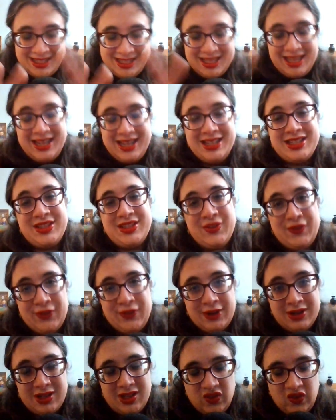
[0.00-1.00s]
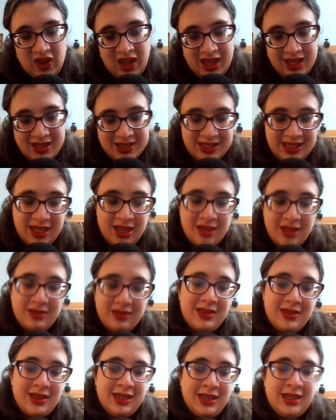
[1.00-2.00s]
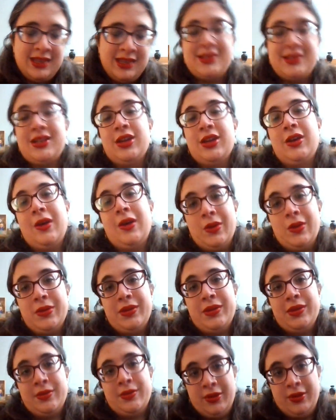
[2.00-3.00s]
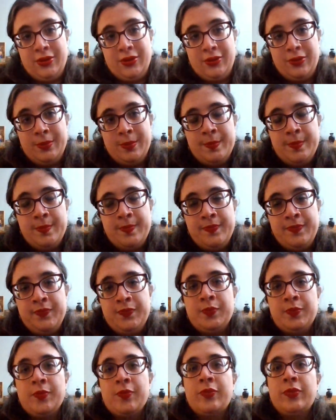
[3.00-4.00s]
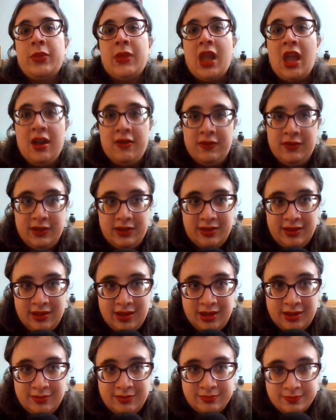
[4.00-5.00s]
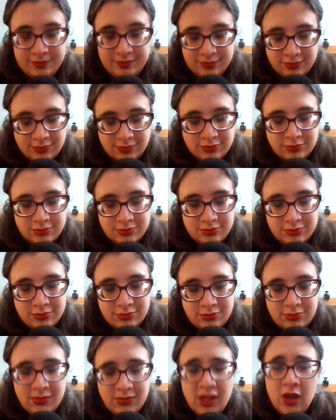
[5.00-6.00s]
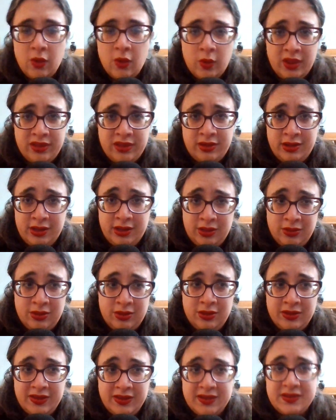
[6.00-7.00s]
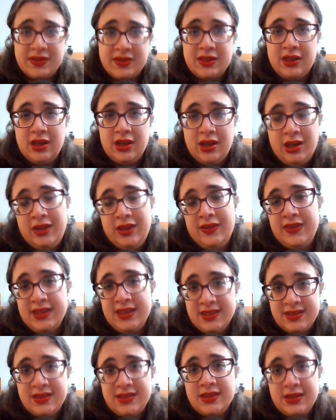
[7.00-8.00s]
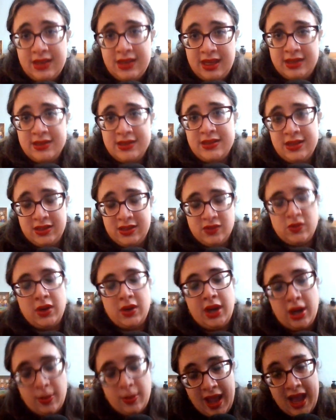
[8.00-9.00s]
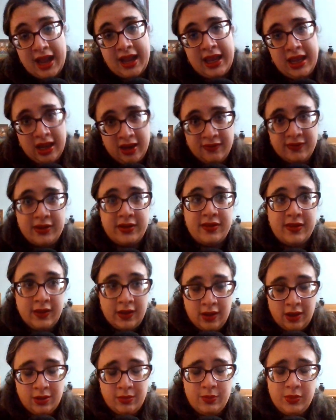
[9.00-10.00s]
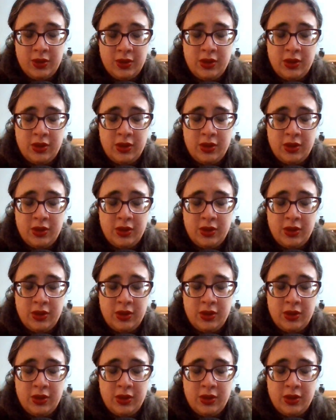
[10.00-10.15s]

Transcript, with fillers: that is the first phase. The other thing is to go through everything. Whether you do this in this instance where you're packing everything up